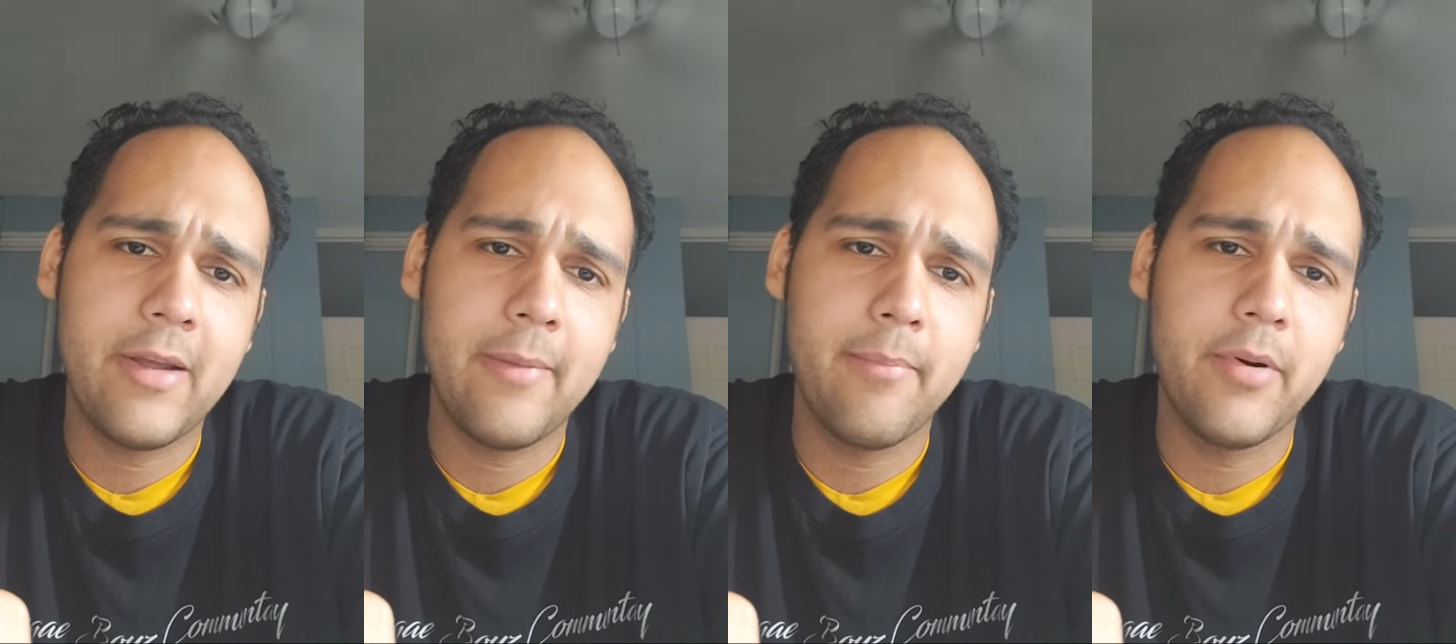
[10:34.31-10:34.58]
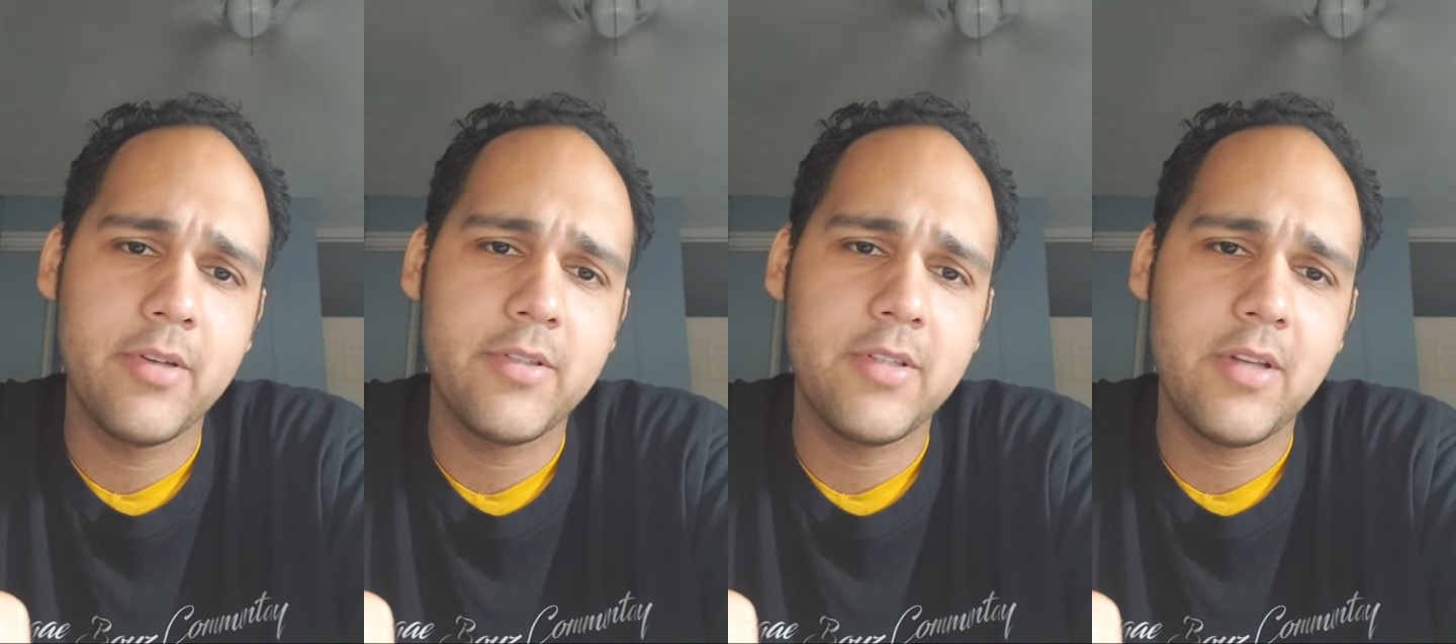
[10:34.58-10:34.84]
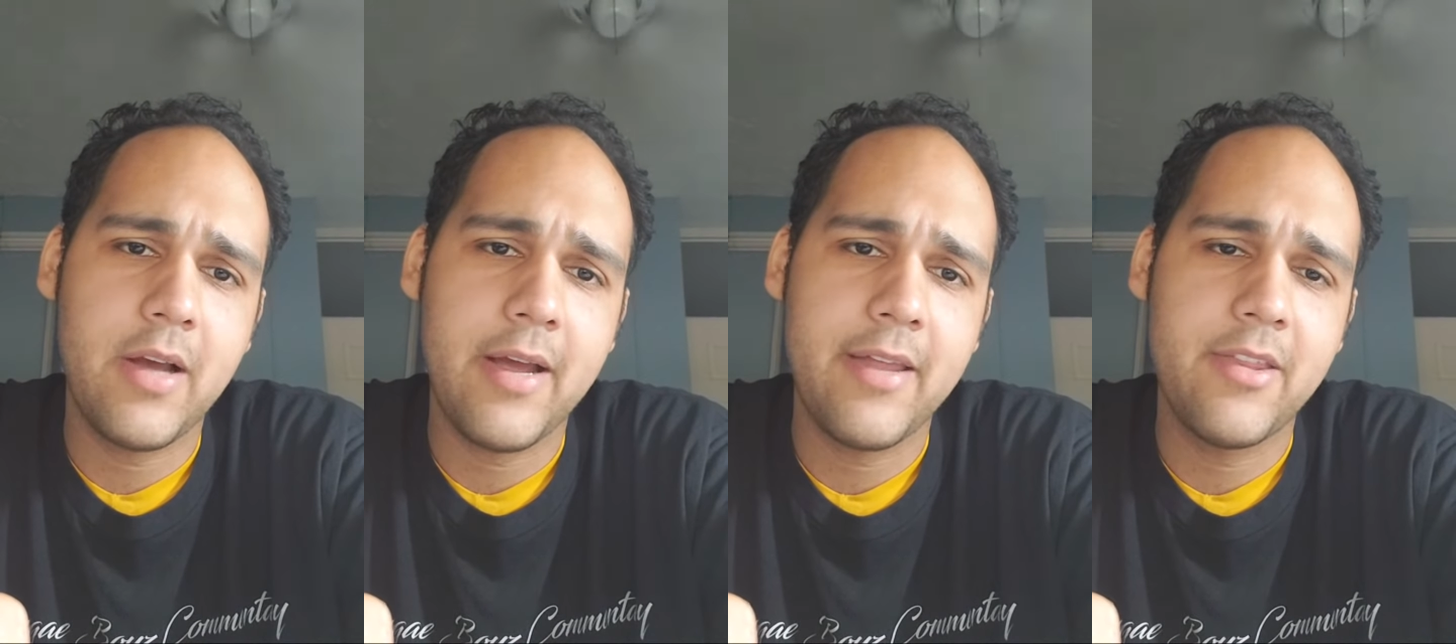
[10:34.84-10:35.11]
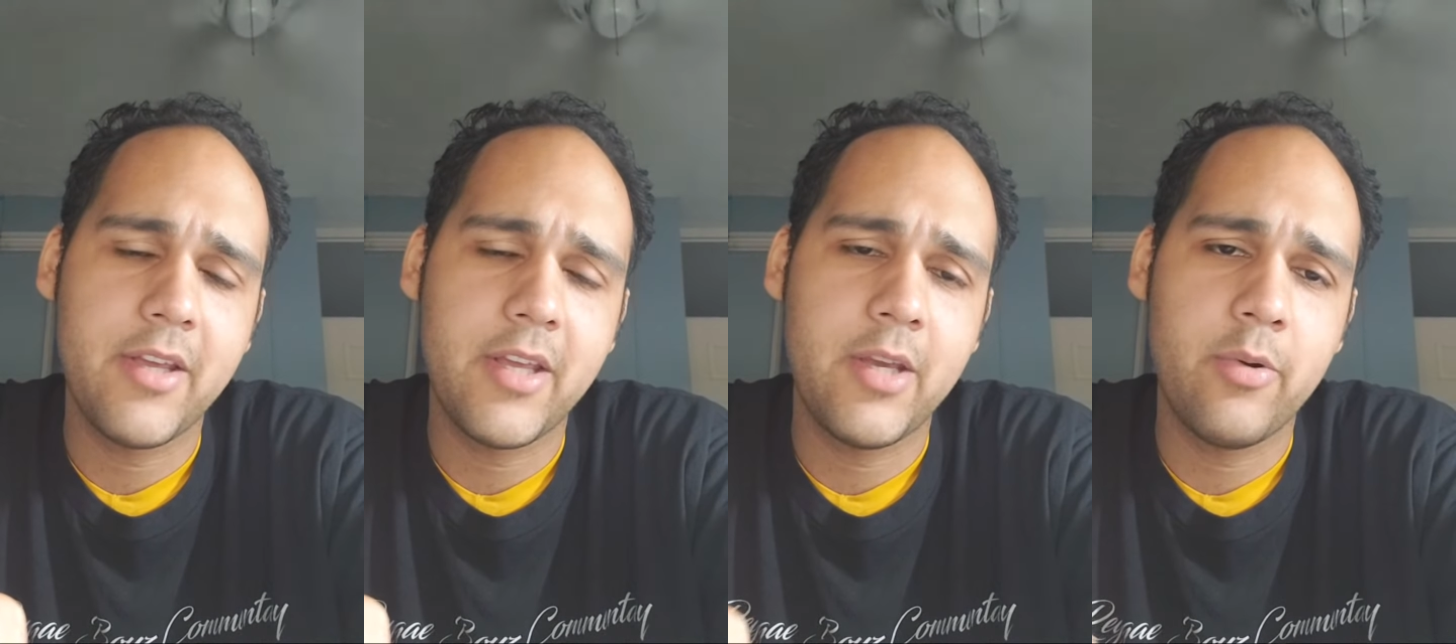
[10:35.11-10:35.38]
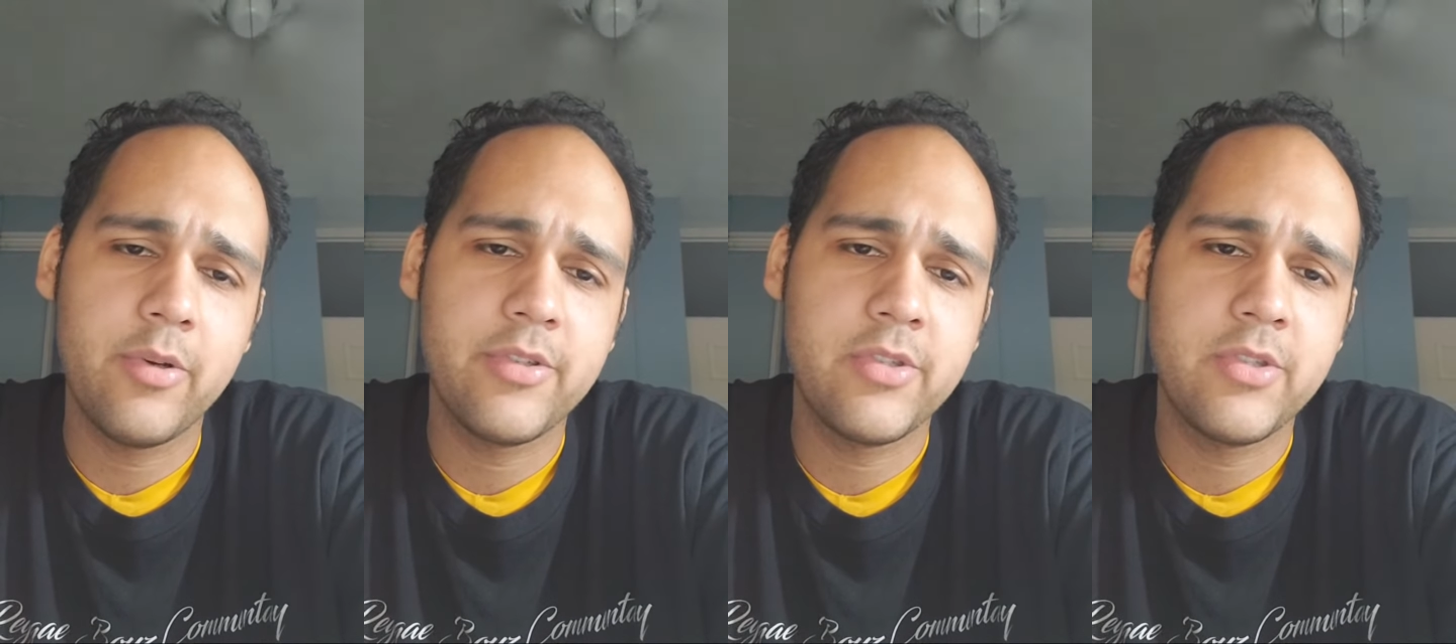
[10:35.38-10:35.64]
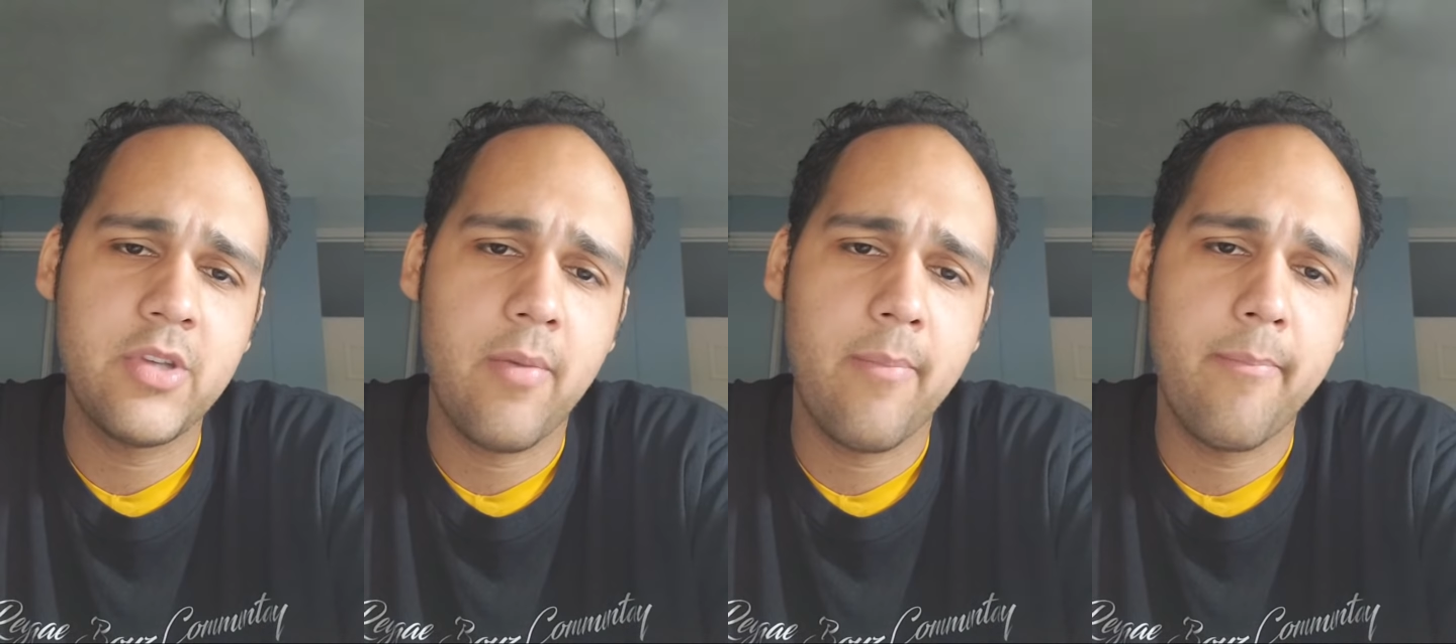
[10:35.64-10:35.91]
but I think it was
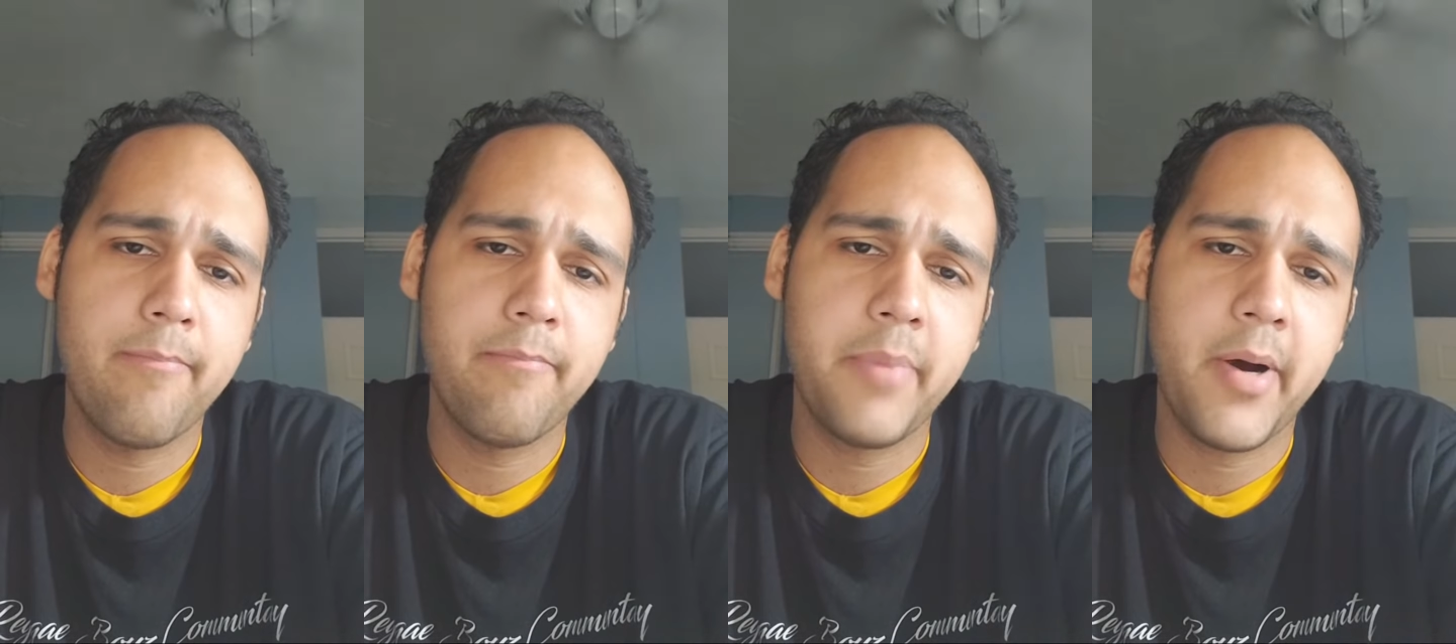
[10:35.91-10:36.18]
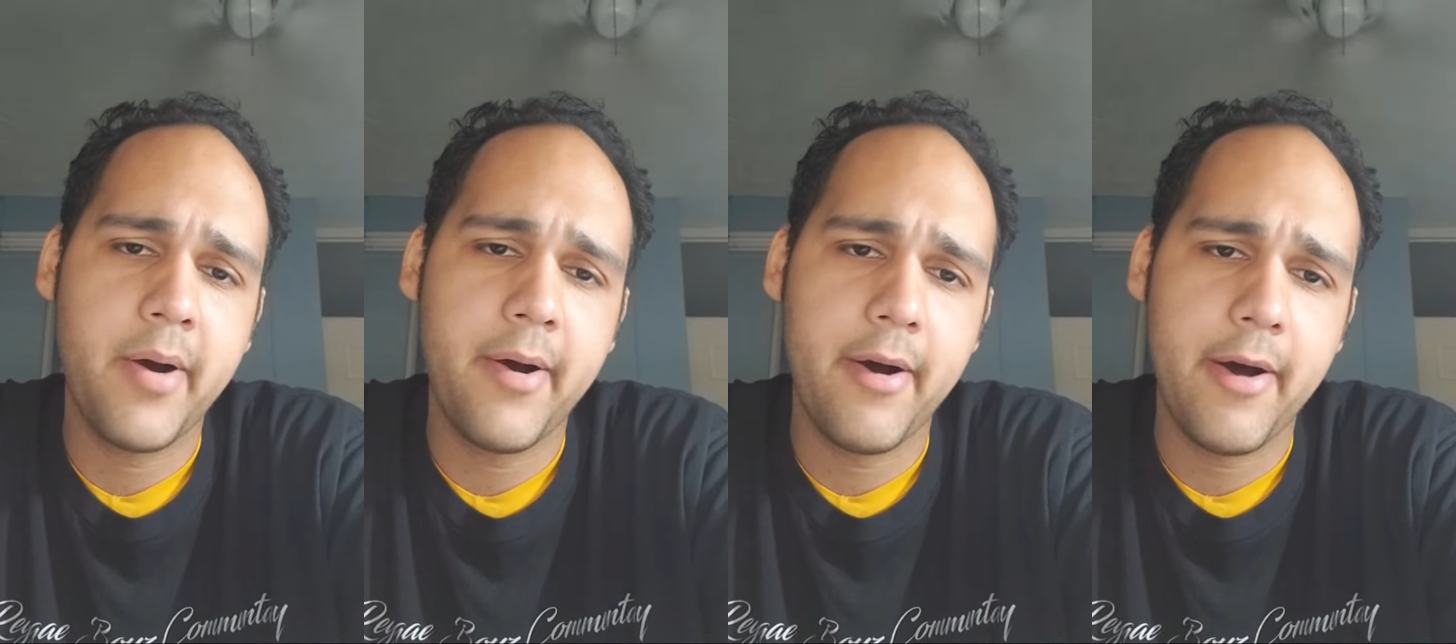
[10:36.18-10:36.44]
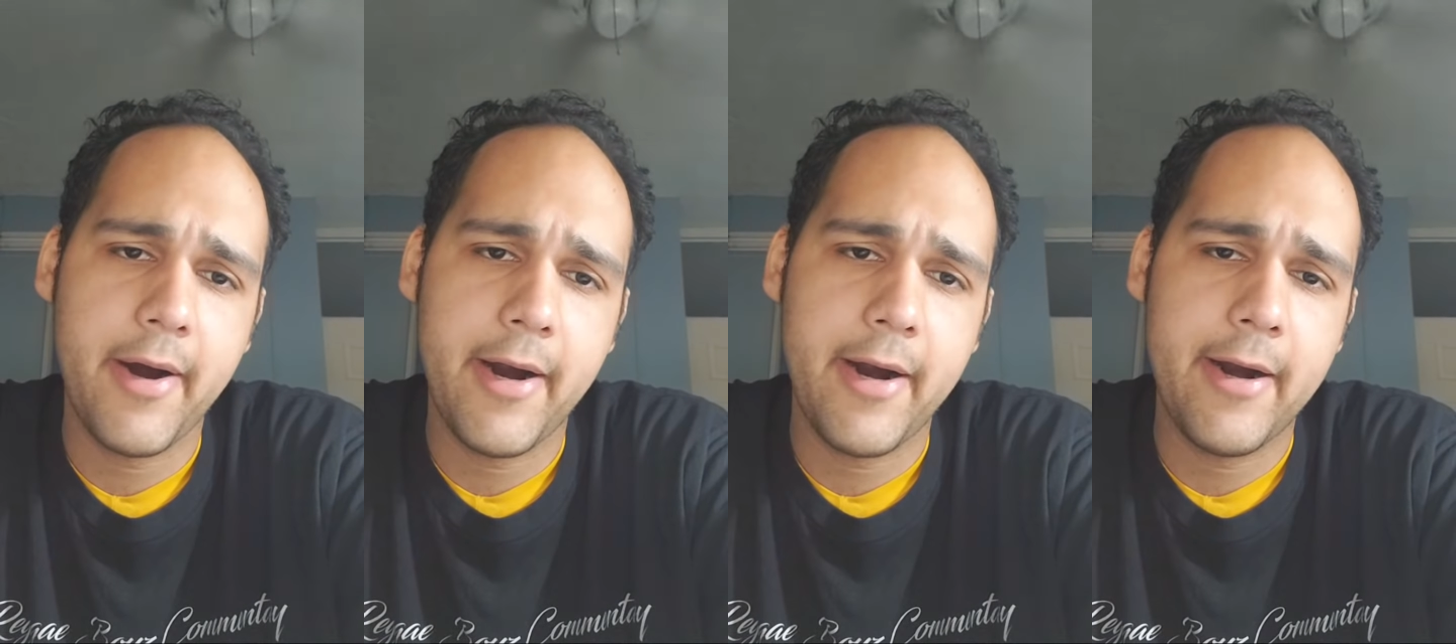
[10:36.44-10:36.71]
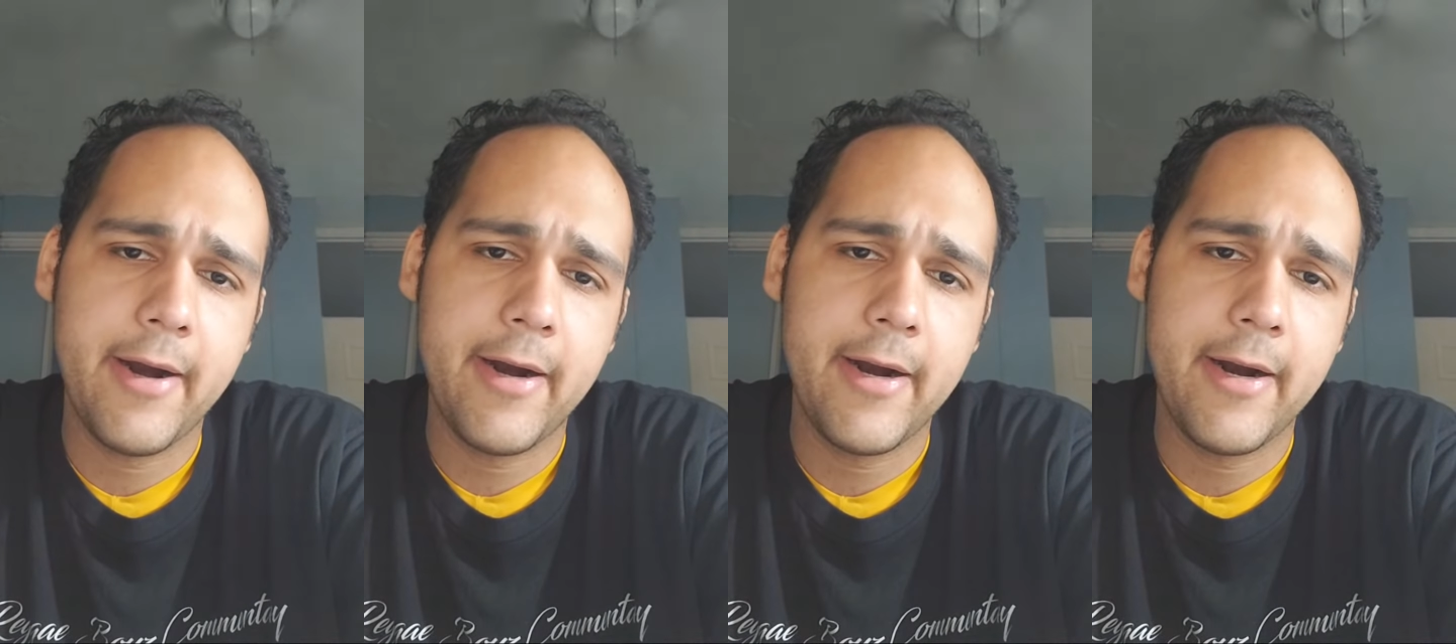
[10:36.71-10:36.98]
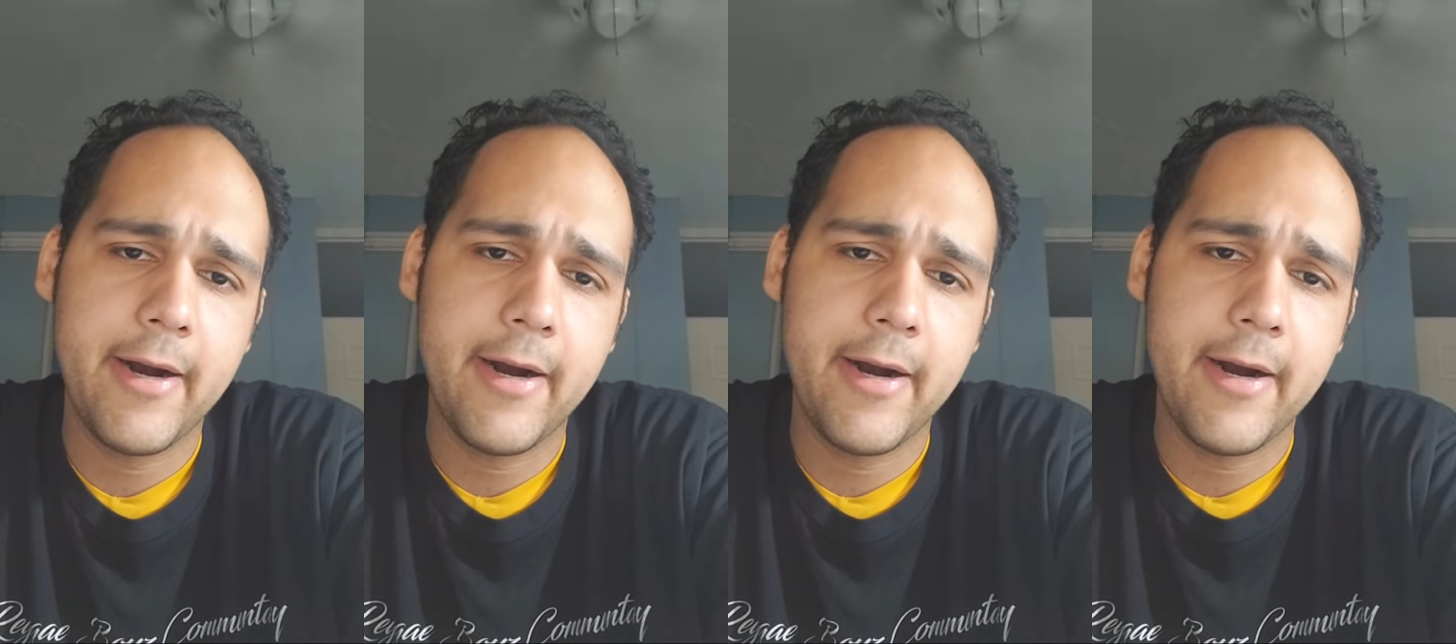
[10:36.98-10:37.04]
subpar.